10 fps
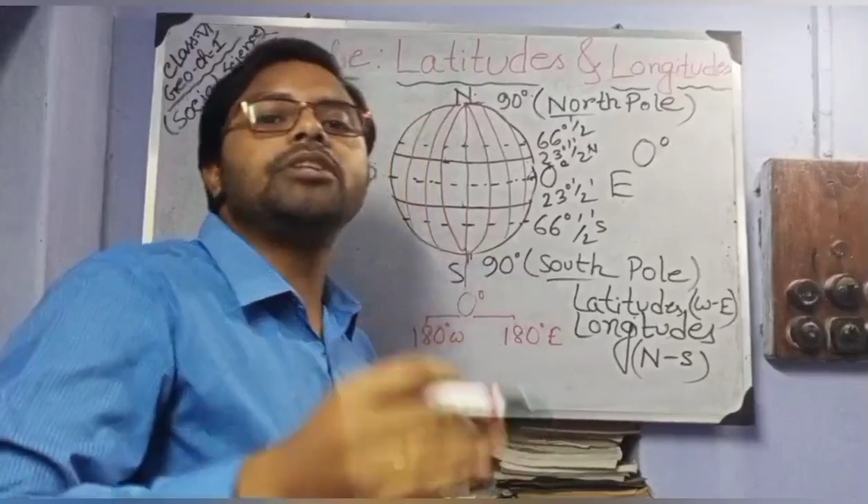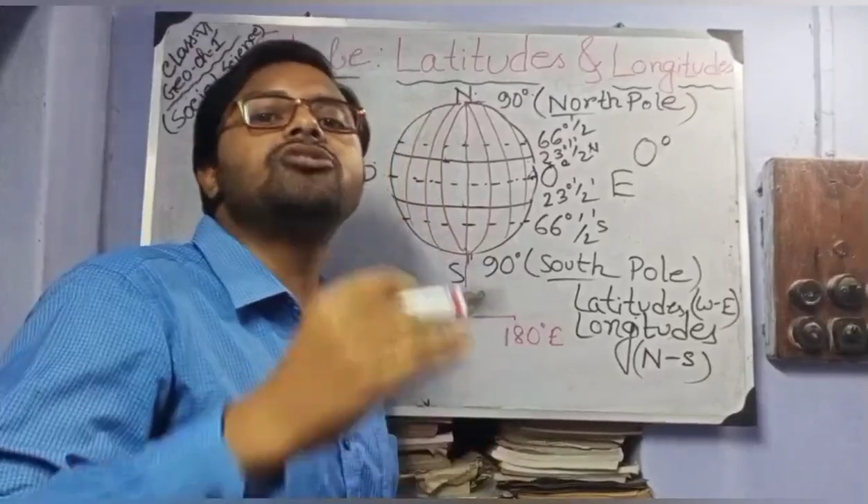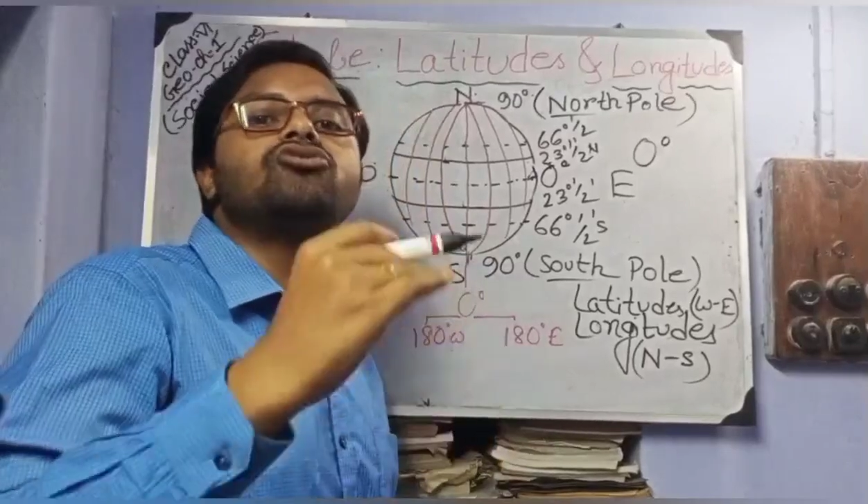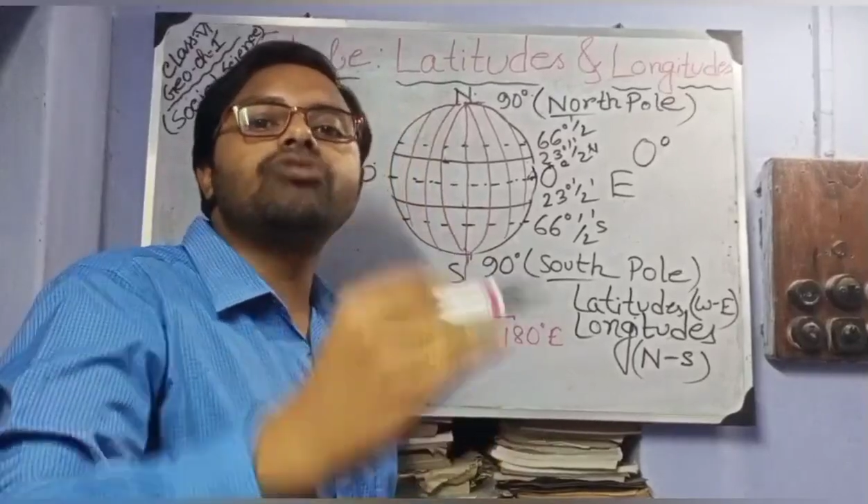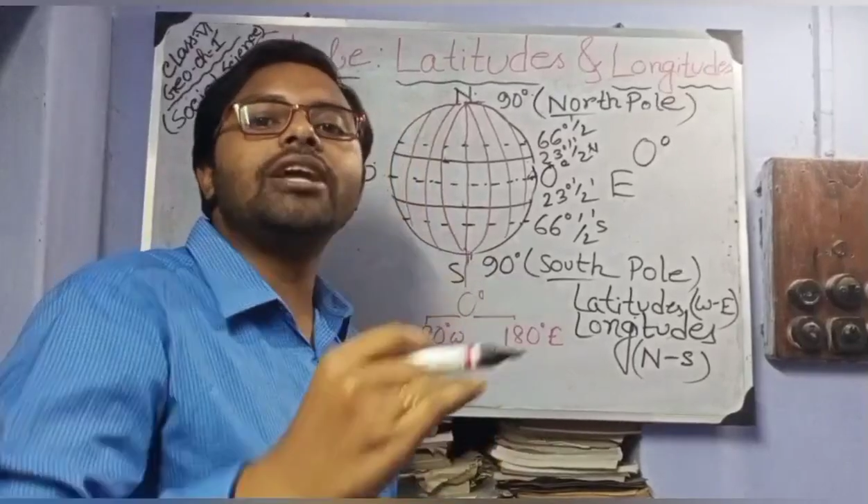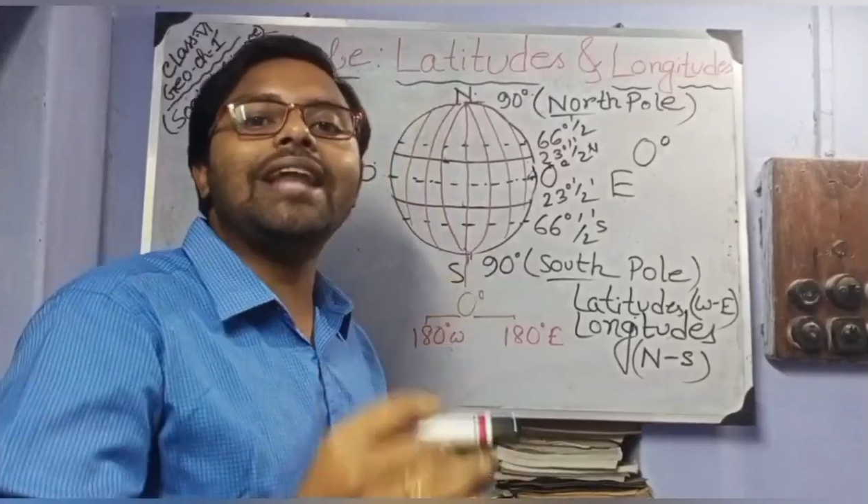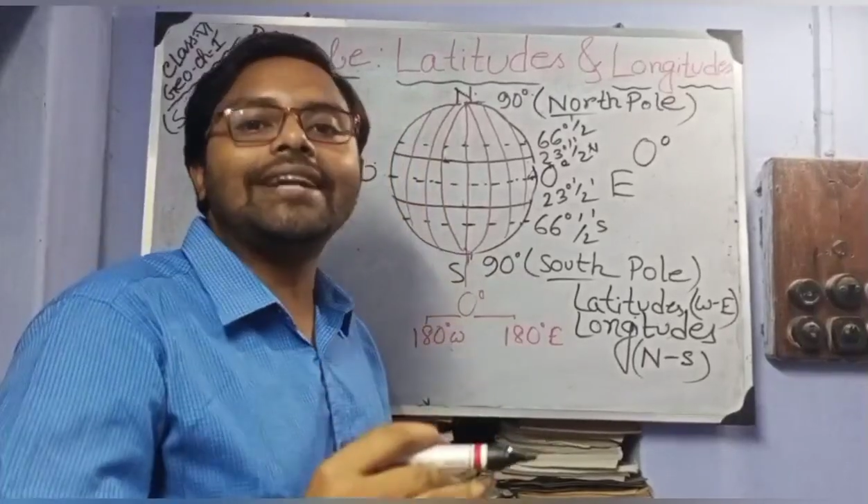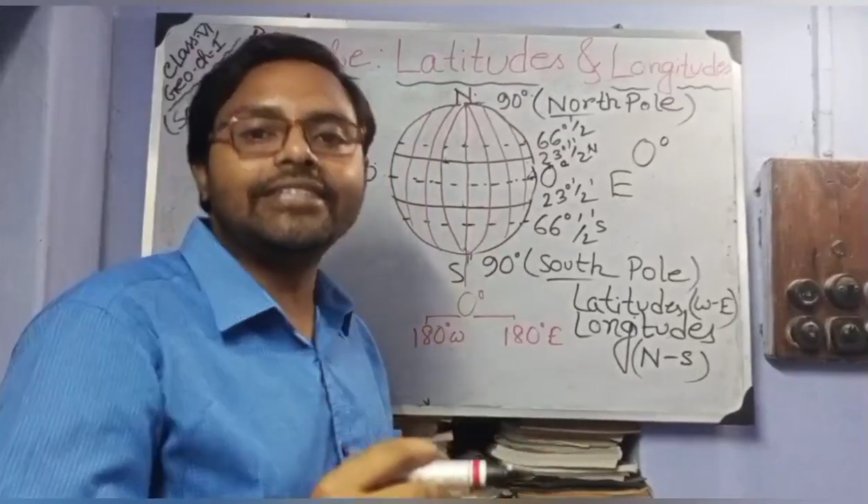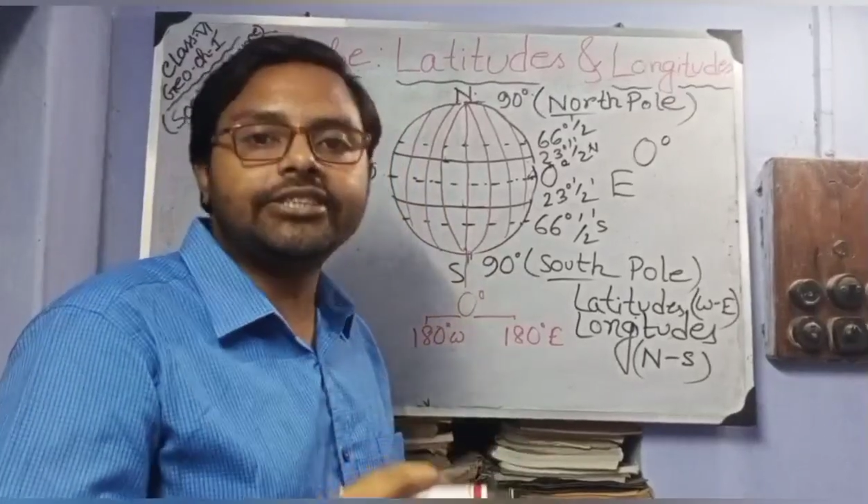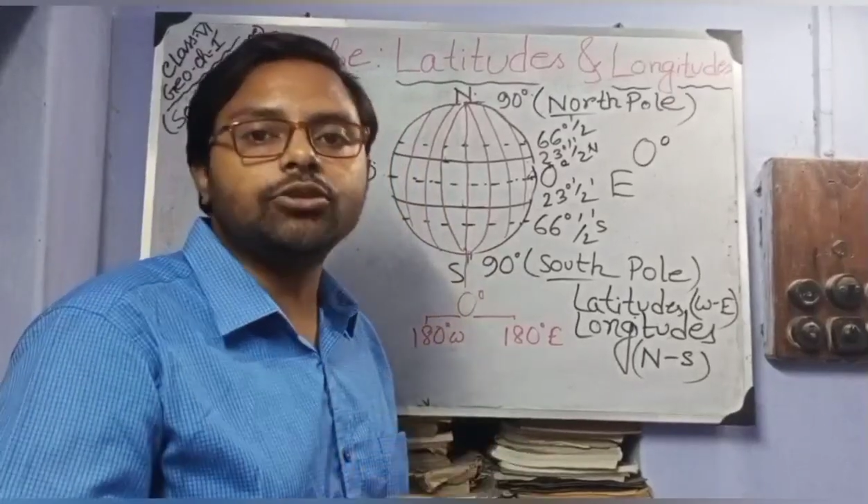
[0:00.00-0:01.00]
these 3
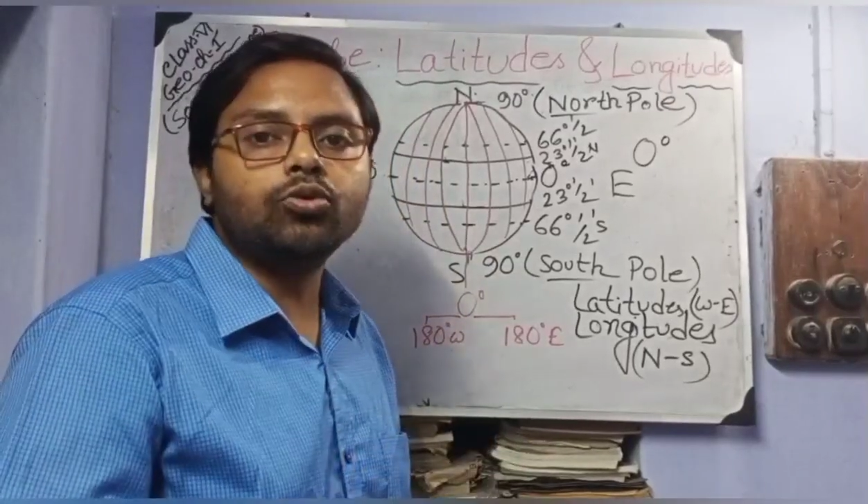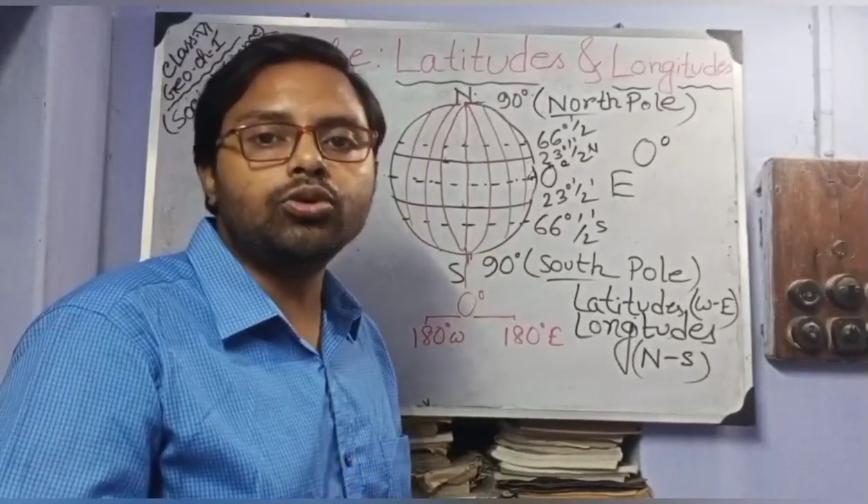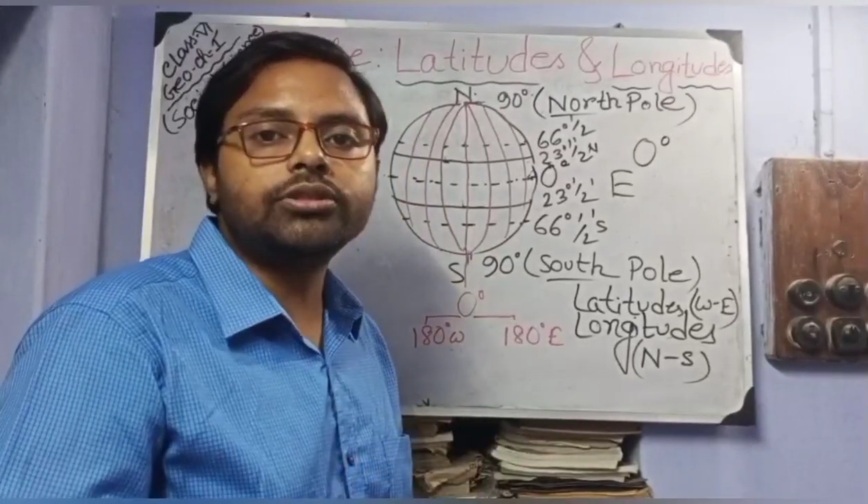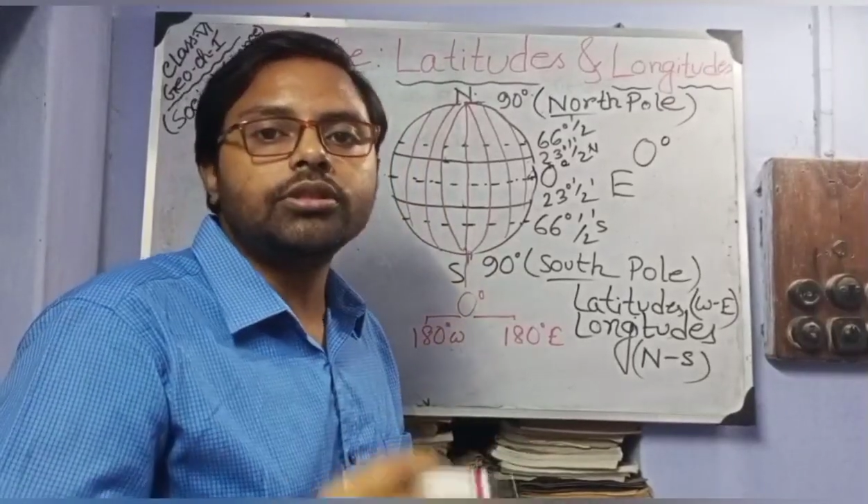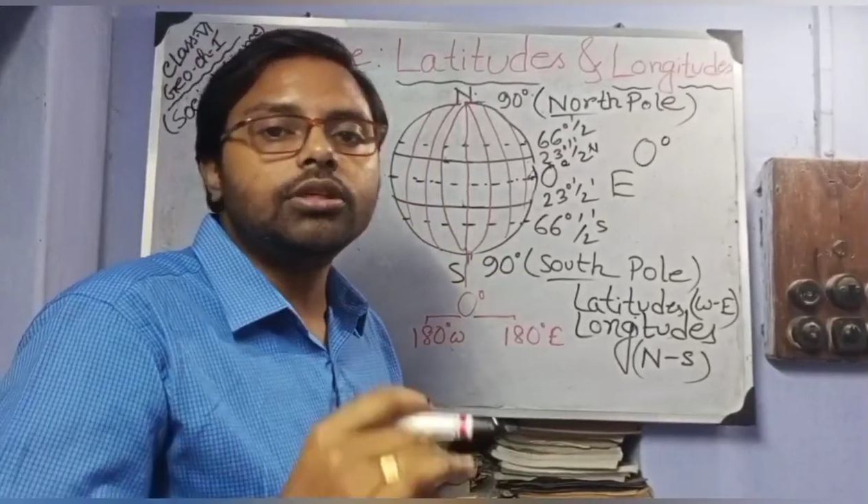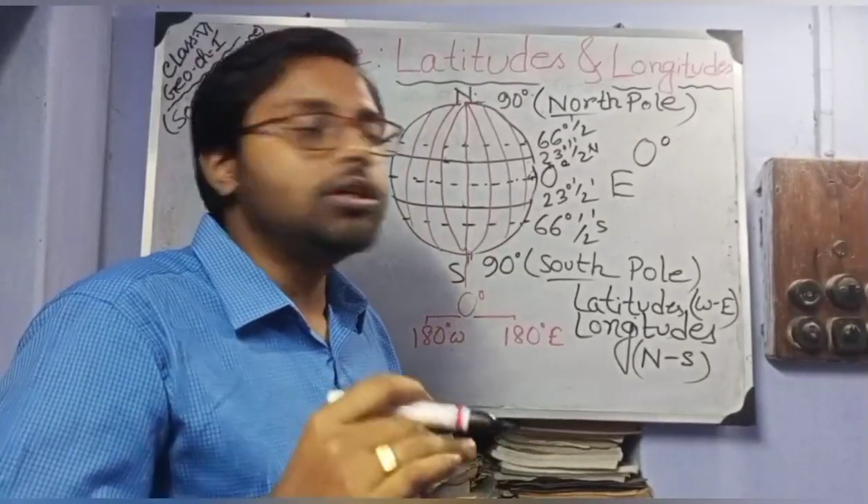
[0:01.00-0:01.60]
latitudes.